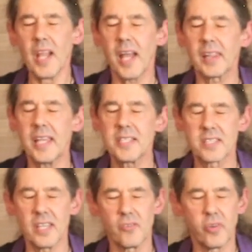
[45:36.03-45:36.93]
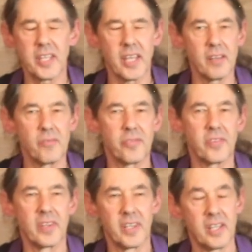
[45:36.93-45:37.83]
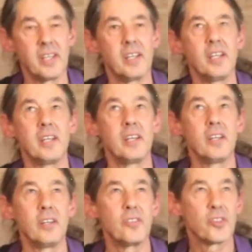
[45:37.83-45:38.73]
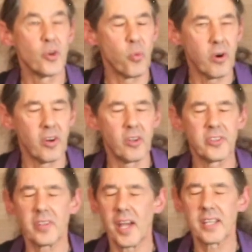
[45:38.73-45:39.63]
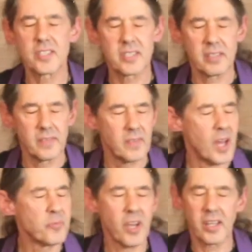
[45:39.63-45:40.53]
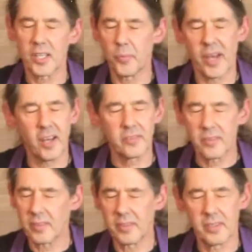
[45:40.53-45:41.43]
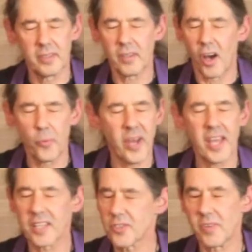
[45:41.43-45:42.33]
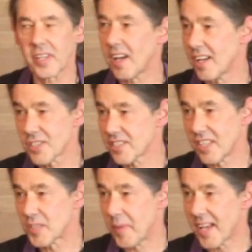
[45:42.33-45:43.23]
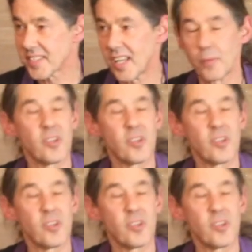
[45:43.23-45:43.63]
at least if we give the world, and I'm talking about all my eggs are in the consciousness basket.